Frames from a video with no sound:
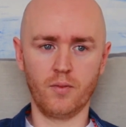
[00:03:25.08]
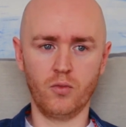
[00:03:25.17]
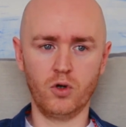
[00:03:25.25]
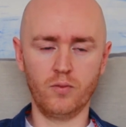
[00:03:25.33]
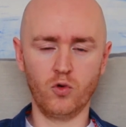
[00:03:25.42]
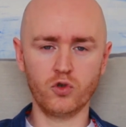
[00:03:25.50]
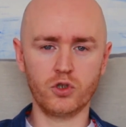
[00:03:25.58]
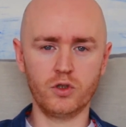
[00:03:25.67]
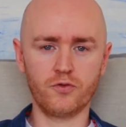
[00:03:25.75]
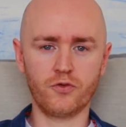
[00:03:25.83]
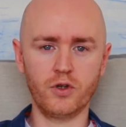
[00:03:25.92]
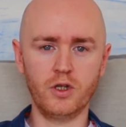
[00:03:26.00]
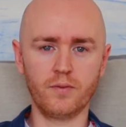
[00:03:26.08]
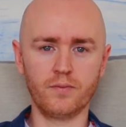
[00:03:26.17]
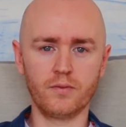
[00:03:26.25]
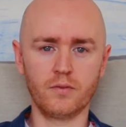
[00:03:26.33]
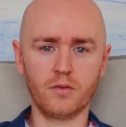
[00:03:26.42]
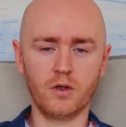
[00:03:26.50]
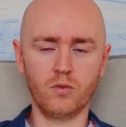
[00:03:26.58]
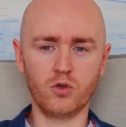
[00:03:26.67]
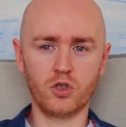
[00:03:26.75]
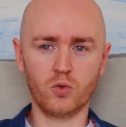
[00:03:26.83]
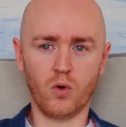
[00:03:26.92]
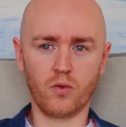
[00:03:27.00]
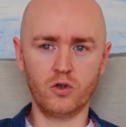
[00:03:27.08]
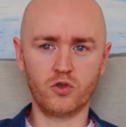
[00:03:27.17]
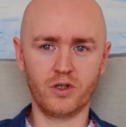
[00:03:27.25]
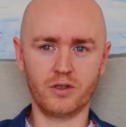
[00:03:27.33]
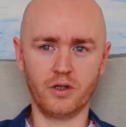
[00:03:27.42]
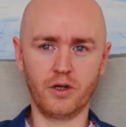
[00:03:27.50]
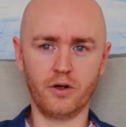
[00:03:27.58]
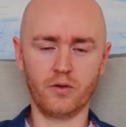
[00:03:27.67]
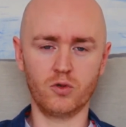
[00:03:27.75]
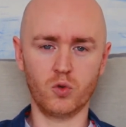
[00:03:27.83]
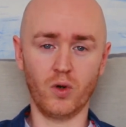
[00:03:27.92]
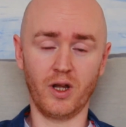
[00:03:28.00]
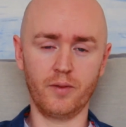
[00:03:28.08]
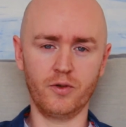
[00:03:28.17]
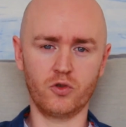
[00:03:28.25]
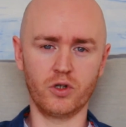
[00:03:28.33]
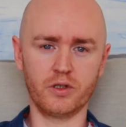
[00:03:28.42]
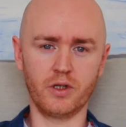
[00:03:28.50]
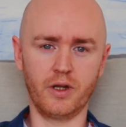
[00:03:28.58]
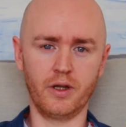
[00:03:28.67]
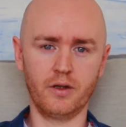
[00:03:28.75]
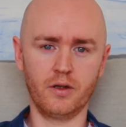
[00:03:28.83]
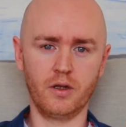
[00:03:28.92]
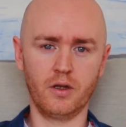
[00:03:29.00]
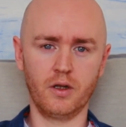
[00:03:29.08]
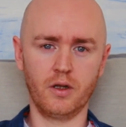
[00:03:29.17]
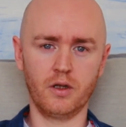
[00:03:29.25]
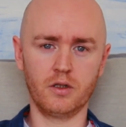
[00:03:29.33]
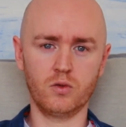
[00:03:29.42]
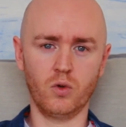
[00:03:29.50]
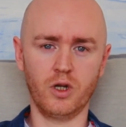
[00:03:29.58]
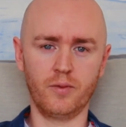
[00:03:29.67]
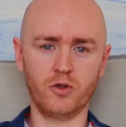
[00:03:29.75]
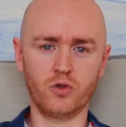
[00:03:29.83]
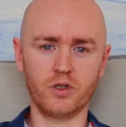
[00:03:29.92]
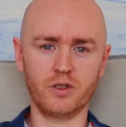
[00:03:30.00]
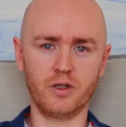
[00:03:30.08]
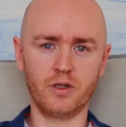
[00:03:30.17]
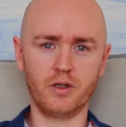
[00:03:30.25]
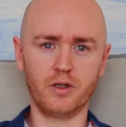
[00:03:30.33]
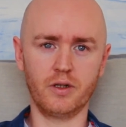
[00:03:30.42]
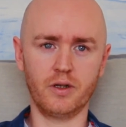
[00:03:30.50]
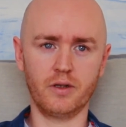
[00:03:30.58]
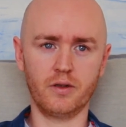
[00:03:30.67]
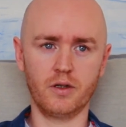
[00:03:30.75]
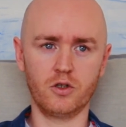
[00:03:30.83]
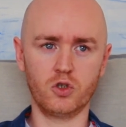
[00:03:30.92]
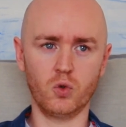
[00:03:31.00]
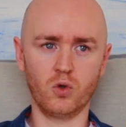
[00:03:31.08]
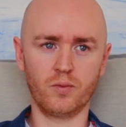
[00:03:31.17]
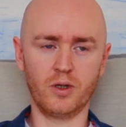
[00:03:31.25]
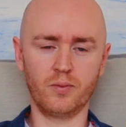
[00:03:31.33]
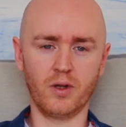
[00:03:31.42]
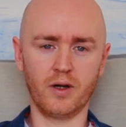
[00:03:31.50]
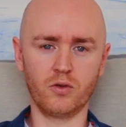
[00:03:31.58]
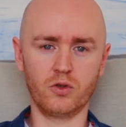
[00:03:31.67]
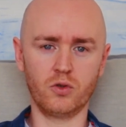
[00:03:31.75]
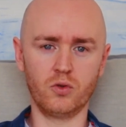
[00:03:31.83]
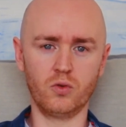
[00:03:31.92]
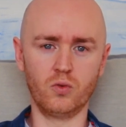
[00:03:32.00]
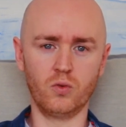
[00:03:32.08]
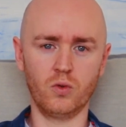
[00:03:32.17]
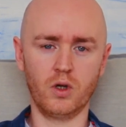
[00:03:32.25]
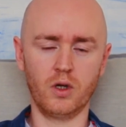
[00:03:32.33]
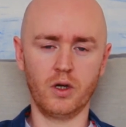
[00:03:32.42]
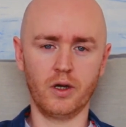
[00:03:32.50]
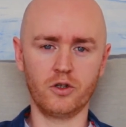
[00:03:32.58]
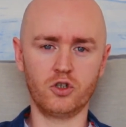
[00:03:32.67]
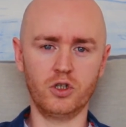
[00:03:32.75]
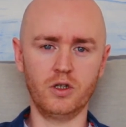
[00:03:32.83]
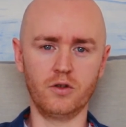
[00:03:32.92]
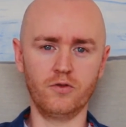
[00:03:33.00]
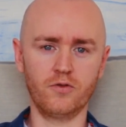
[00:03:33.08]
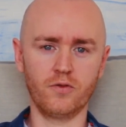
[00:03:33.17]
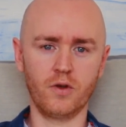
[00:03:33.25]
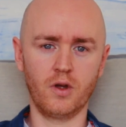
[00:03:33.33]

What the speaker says: But emotional freedom, which is what we're interested here, it's what I'm interested in, it's what I'm interested in showing people how to achieve,